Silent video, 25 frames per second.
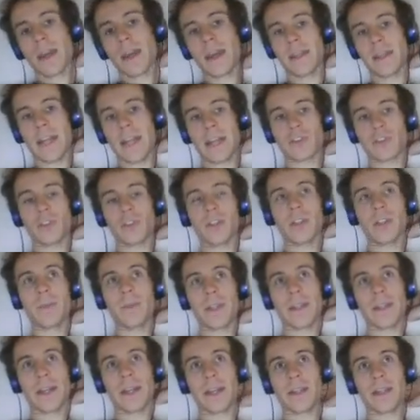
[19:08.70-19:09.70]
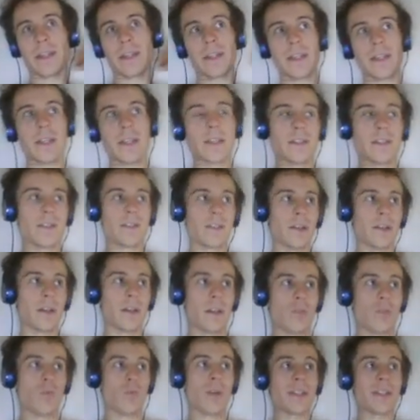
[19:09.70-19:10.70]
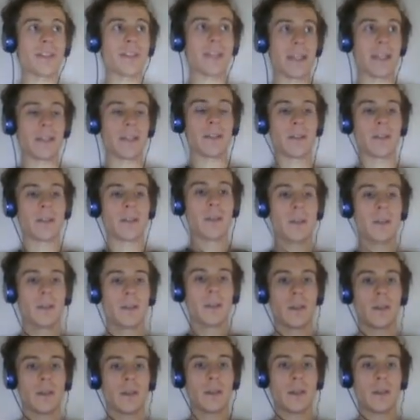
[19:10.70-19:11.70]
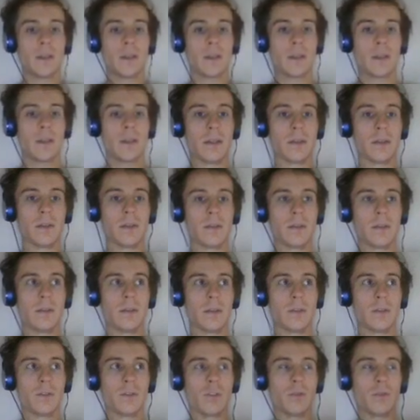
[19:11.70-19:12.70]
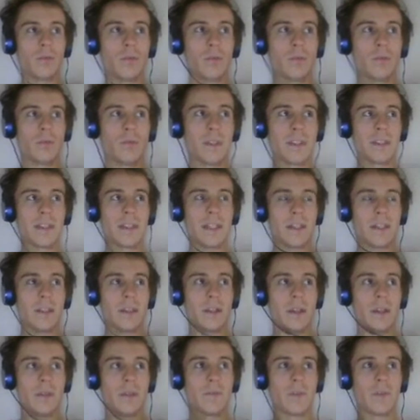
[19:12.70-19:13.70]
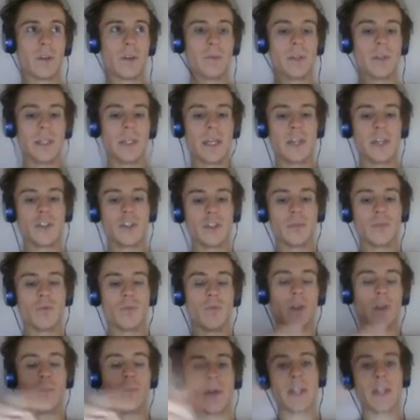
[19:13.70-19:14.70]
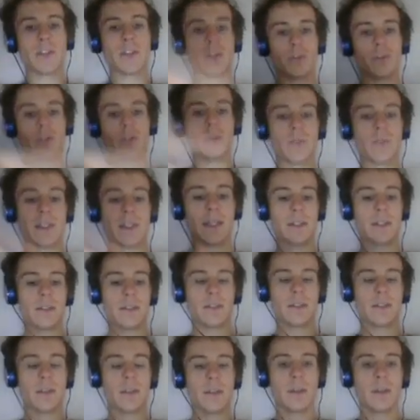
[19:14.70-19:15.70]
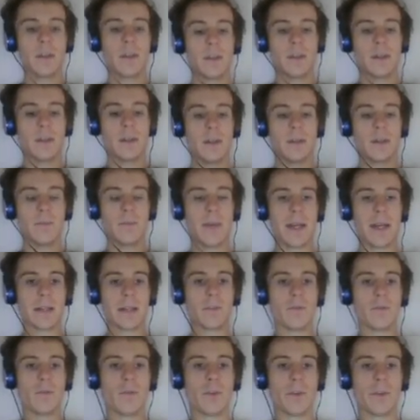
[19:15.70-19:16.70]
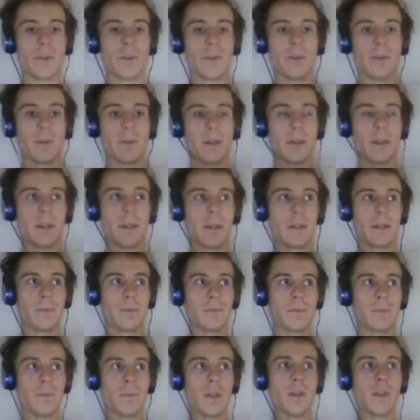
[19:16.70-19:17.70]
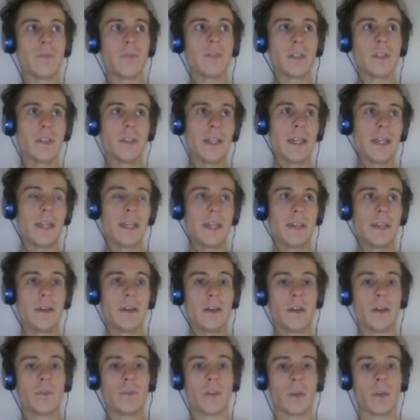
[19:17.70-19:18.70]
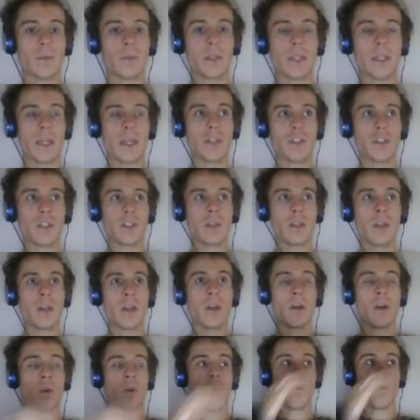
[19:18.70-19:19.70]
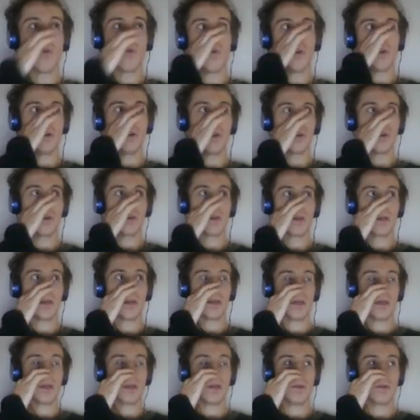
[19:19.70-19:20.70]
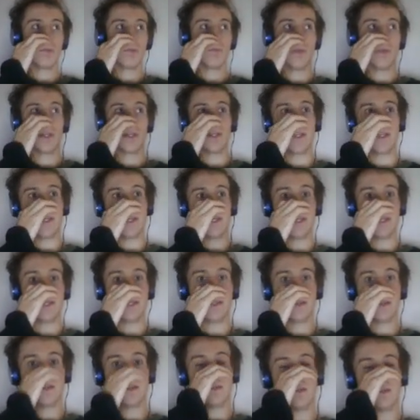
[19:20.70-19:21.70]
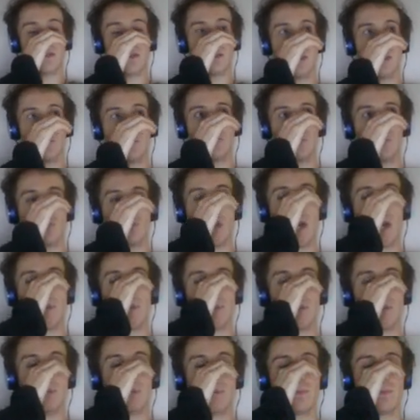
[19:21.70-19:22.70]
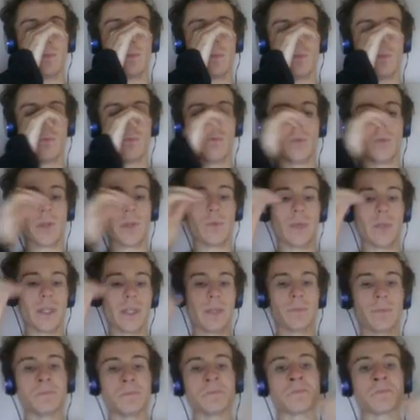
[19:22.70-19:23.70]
and the actual limit that I did is 1 second. Uh, so 1 second of communication one way, so 2 seconds back and forth of delay of communication, or 1 day of travel one way.